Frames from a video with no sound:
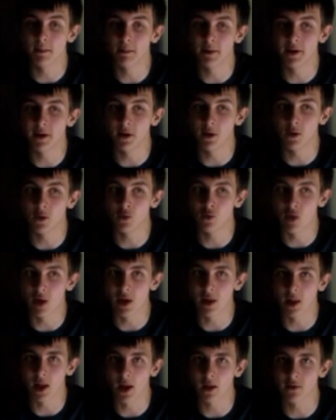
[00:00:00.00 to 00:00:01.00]
Bill
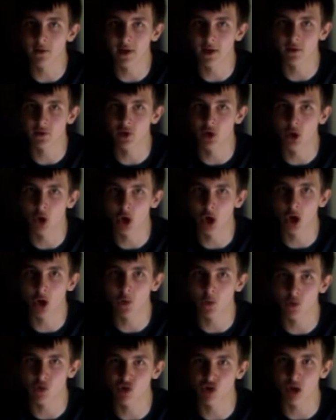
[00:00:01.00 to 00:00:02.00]
realised that her
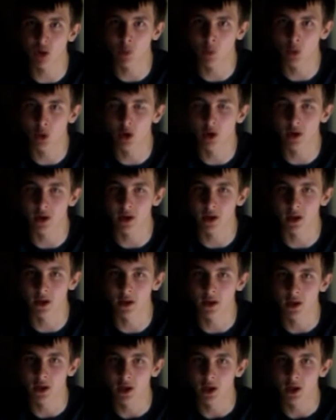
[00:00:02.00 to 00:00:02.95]
heart would stop working,